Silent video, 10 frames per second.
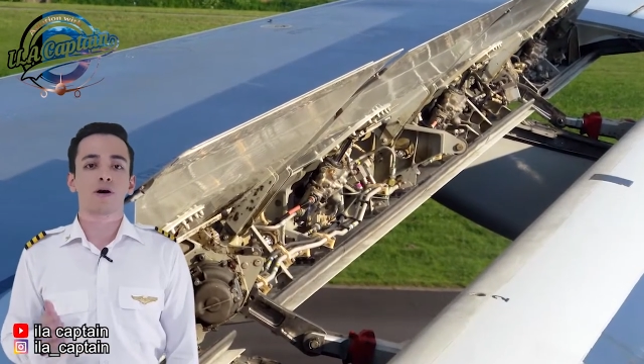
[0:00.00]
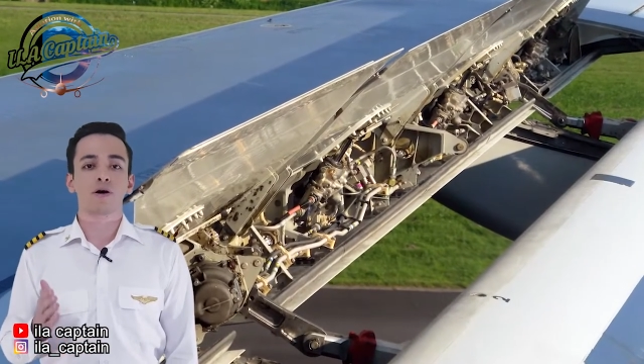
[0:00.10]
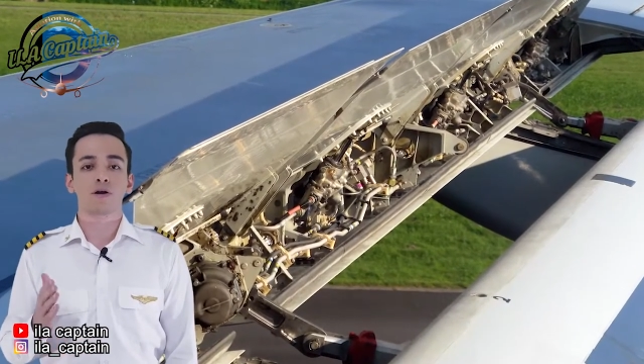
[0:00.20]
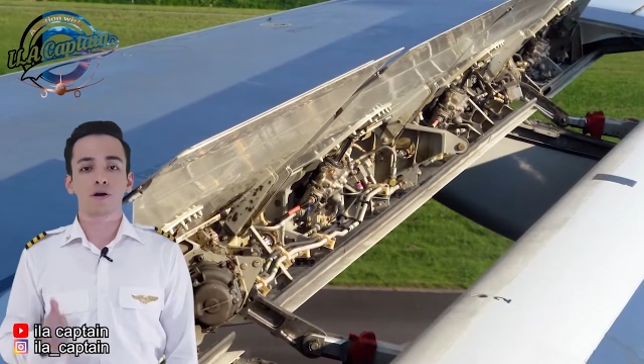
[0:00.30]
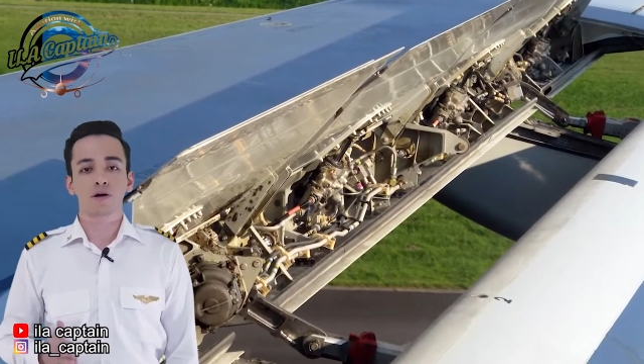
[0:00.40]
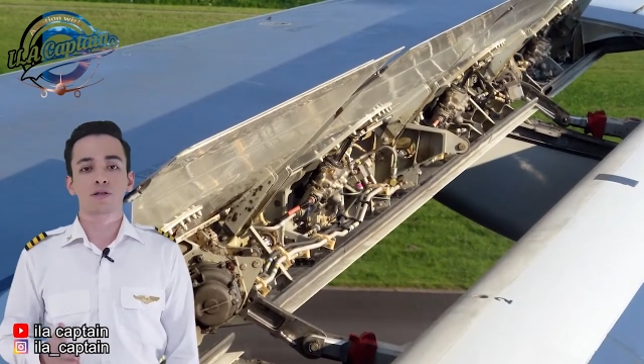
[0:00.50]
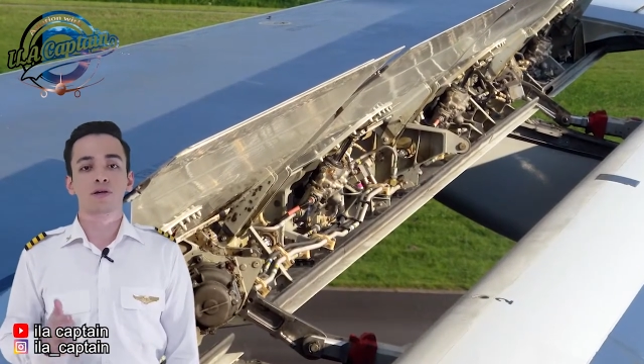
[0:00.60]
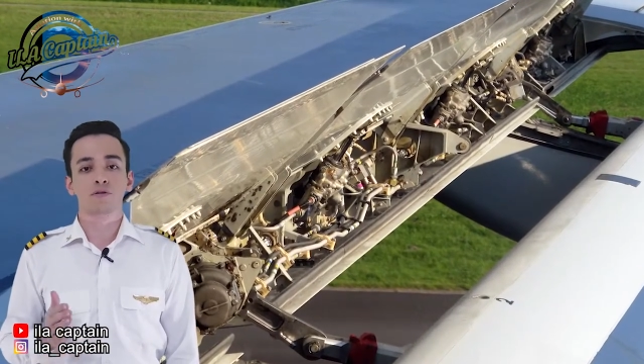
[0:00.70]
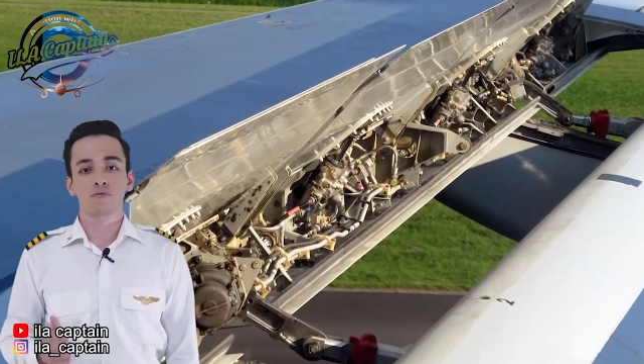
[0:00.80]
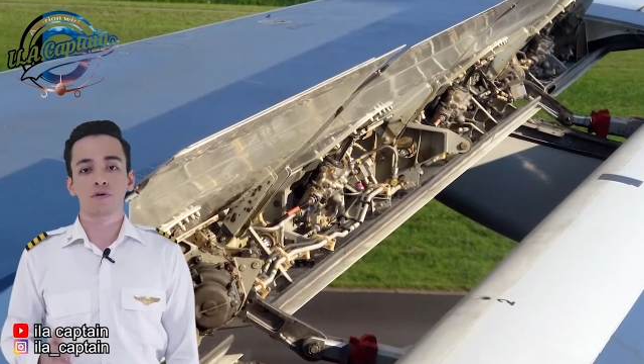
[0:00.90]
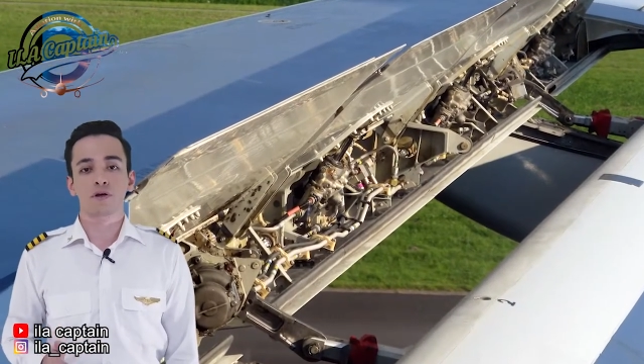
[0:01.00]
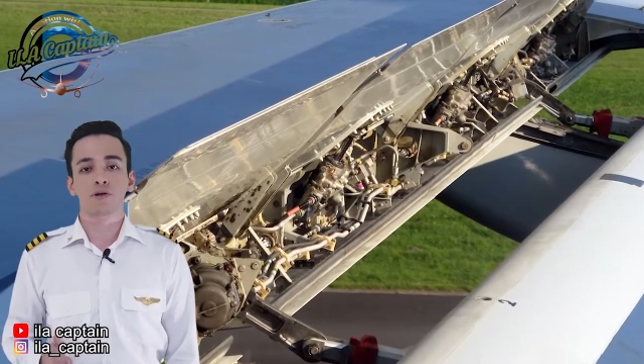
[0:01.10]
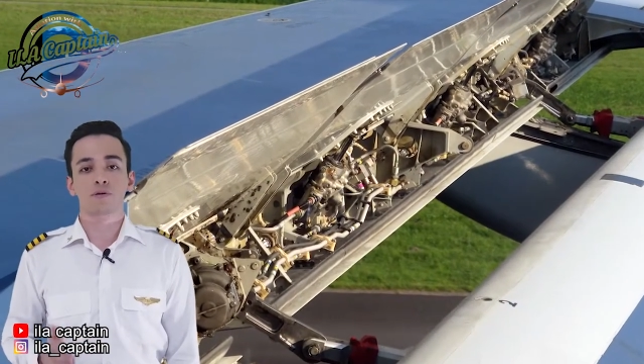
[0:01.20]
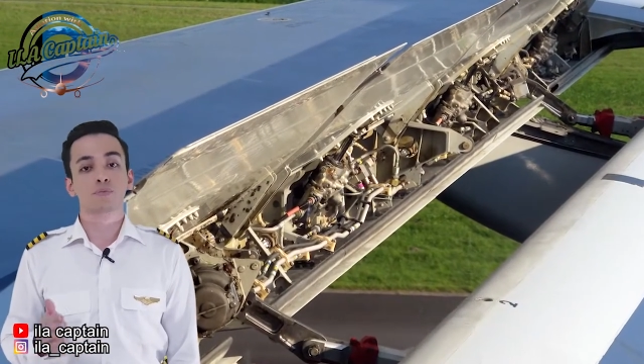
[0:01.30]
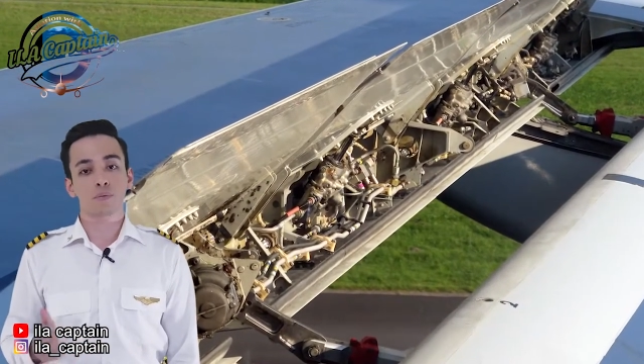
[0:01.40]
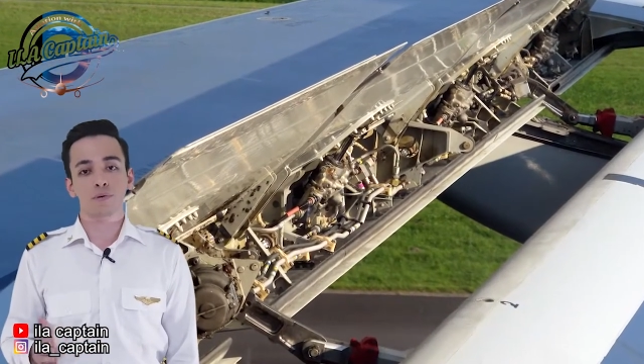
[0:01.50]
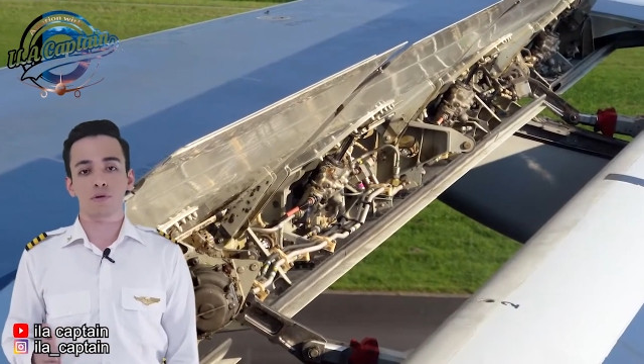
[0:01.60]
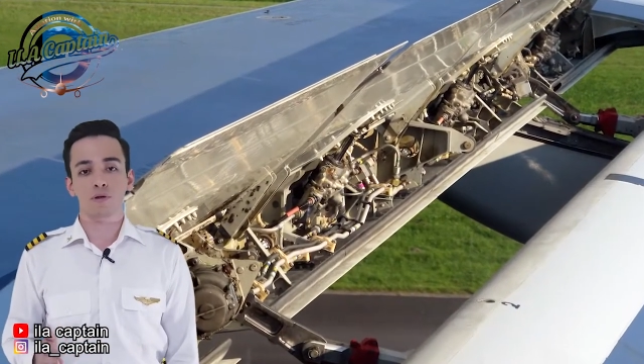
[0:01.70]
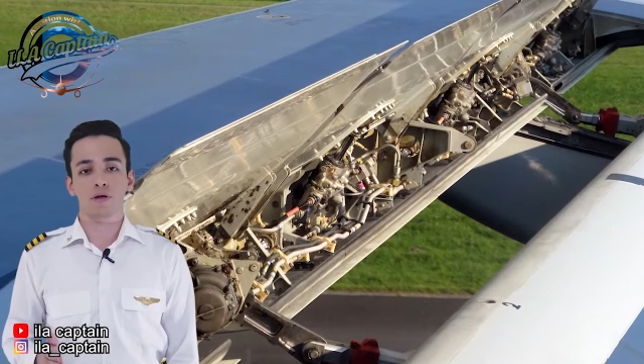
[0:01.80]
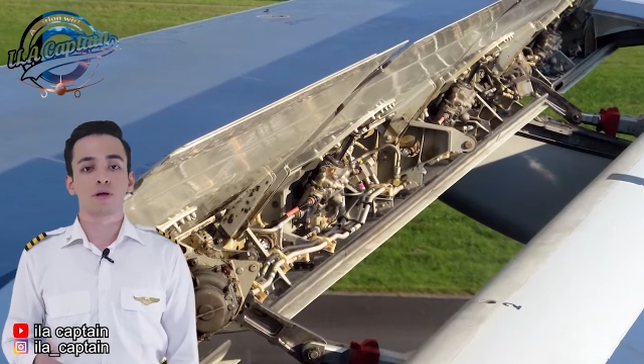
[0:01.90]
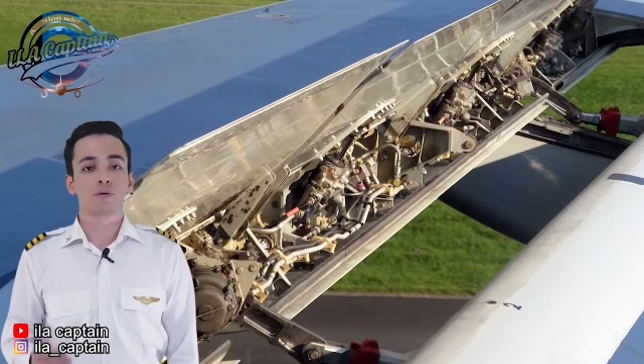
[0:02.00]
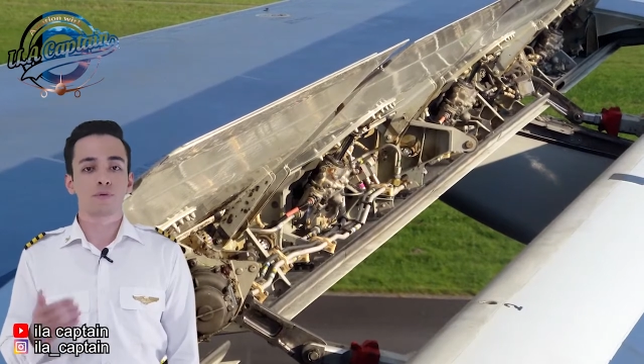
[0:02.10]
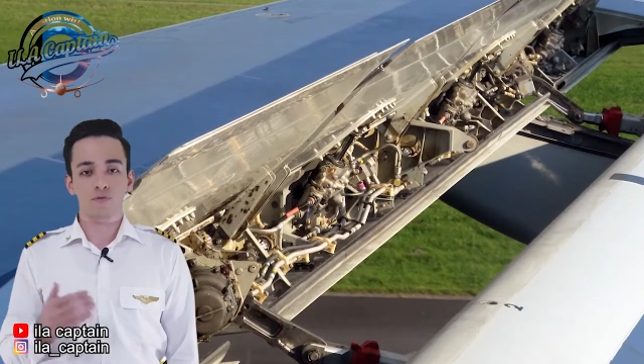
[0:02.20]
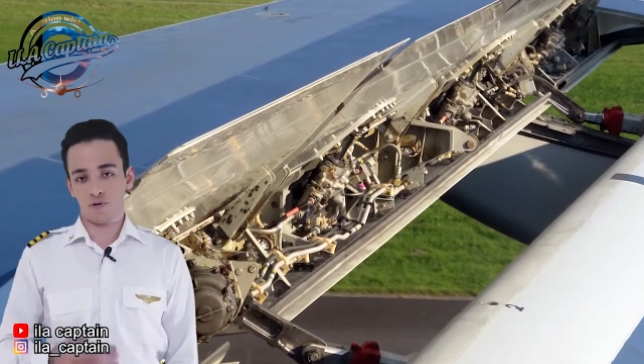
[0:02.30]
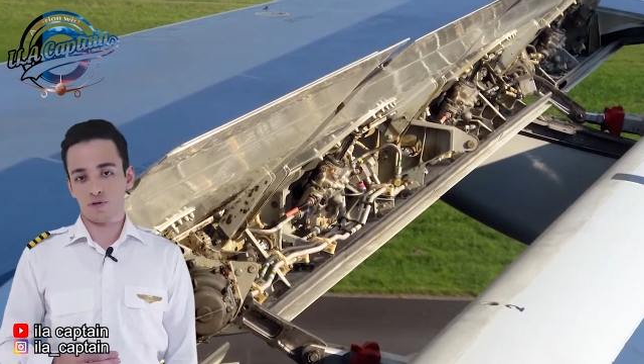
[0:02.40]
are not configured properly before